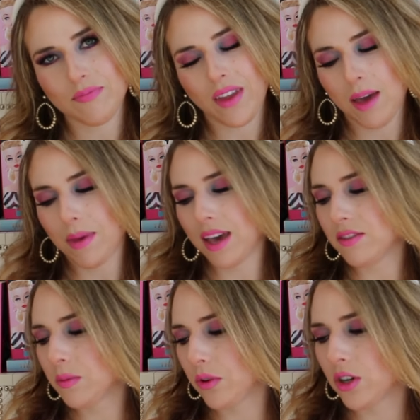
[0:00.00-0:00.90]
may have
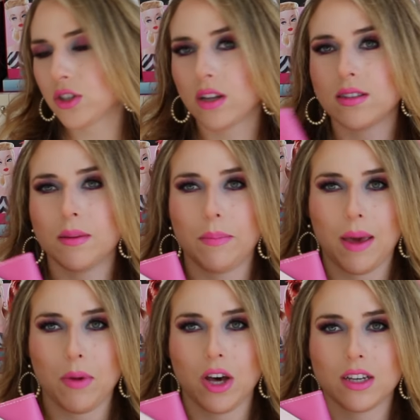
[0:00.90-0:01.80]
splurged on some
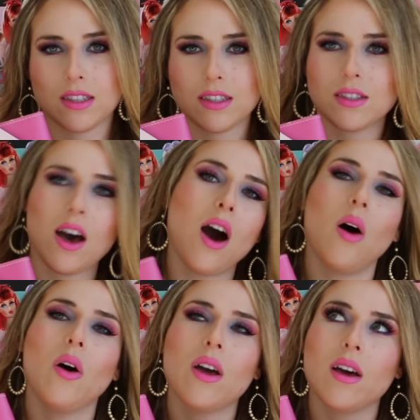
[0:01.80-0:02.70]
May books.
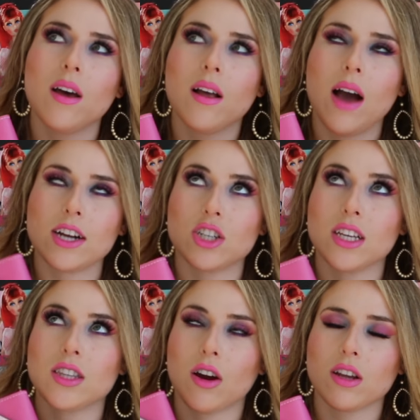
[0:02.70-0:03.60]
So Actually,
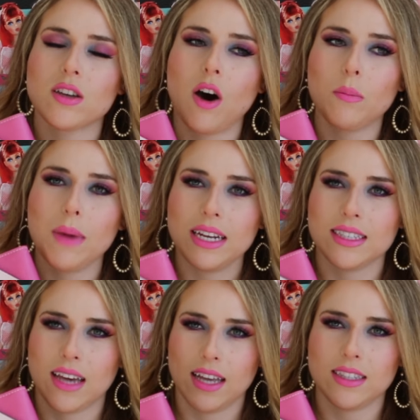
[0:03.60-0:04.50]
it's called May
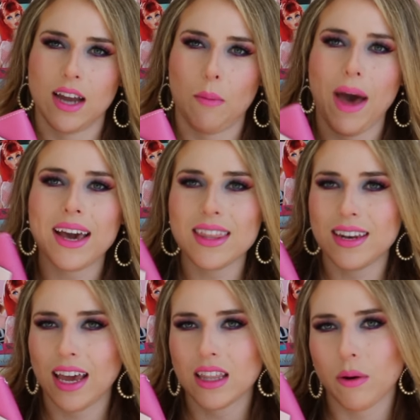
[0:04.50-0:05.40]
Designs now. Back in the
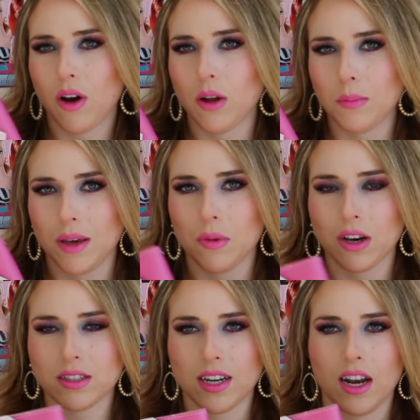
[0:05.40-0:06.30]
day, they were called May
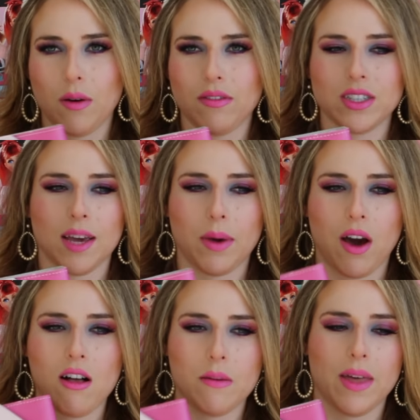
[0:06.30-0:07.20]
Books, and I know every time I
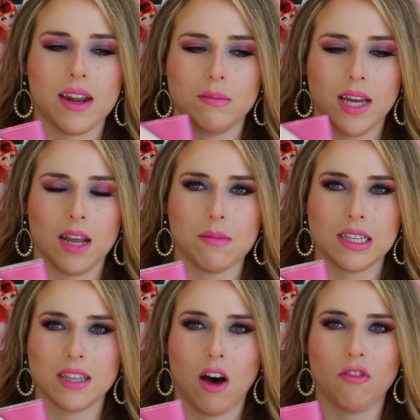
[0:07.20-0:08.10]
call them that, I'm dating
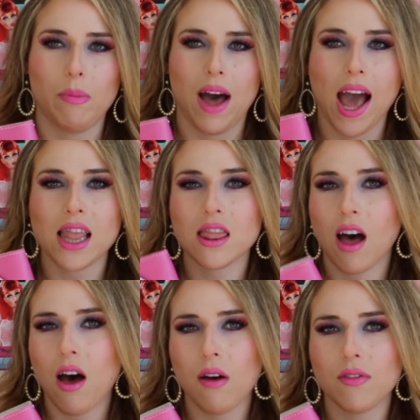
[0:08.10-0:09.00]
myself, but I
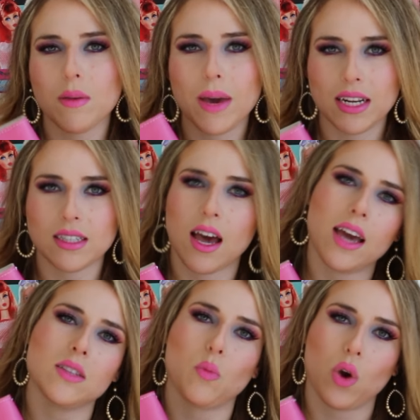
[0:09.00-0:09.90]
love the May
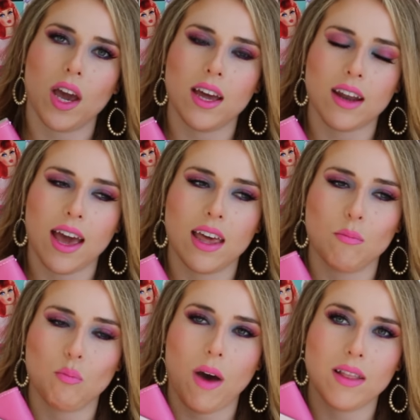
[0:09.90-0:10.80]
Designs brand.
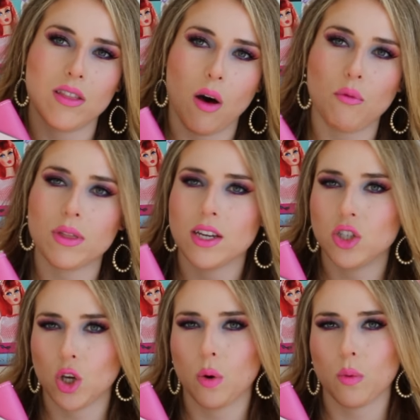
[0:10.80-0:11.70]
I love what they
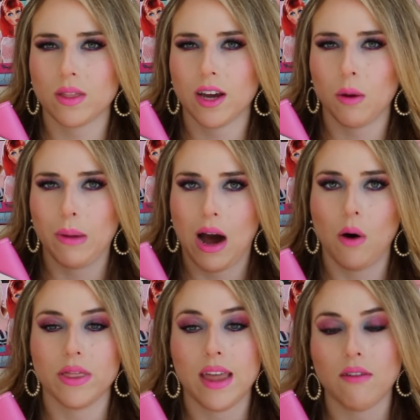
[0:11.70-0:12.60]
do and what they're
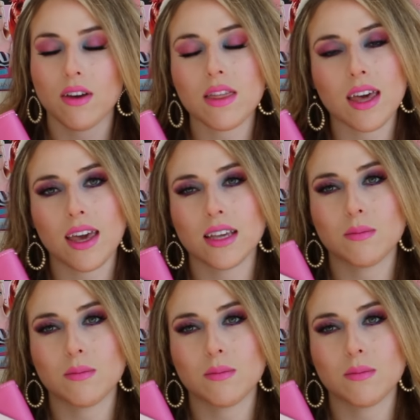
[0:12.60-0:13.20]
about. Everything is